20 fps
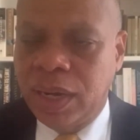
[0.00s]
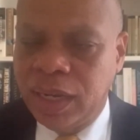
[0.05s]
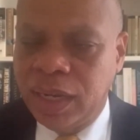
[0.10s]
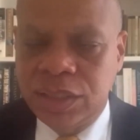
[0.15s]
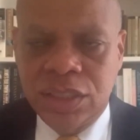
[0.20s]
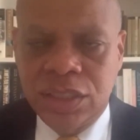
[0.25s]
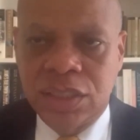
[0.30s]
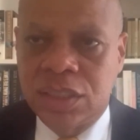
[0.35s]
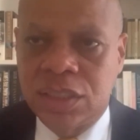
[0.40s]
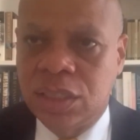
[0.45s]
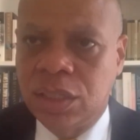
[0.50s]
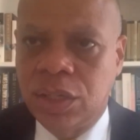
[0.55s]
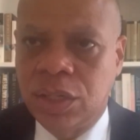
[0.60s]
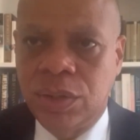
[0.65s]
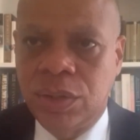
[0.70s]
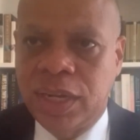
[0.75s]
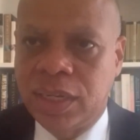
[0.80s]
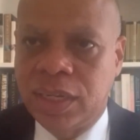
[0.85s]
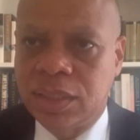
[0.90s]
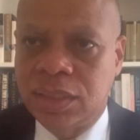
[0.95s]
not just in the
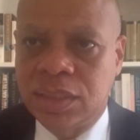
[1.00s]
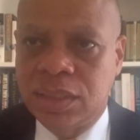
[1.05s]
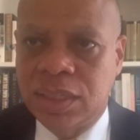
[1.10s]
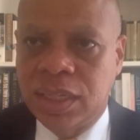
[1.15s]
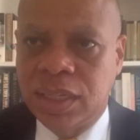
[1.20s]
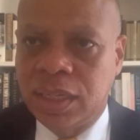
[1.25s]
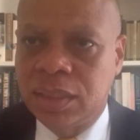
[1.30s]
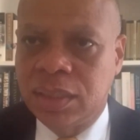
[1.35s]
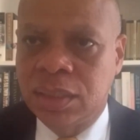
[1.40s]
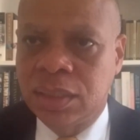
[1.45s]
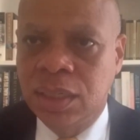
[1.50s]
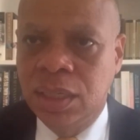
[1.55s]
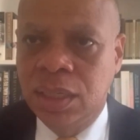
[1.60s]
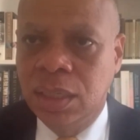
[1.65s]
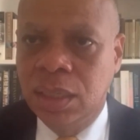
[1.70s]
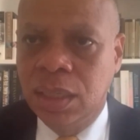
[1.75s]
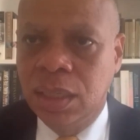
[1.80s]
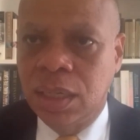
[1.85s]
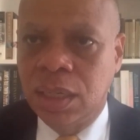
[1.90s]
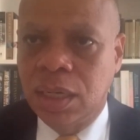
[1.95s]
United States,
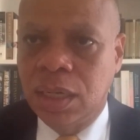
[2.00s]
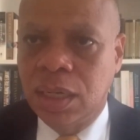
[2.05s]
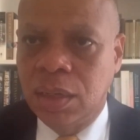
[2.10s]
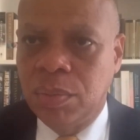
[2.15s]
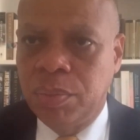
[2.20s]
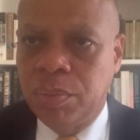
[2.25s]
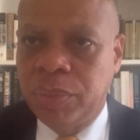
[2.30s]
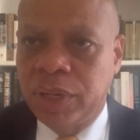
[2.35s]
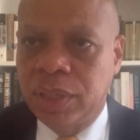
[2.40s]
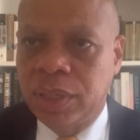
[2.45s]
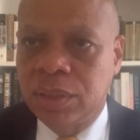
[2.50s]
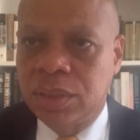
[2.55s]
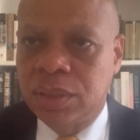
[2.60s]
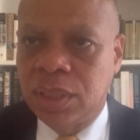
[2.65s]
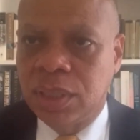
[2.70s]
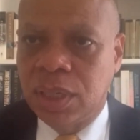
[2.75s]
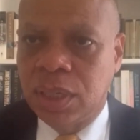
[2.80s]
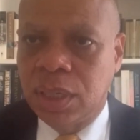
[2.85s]
but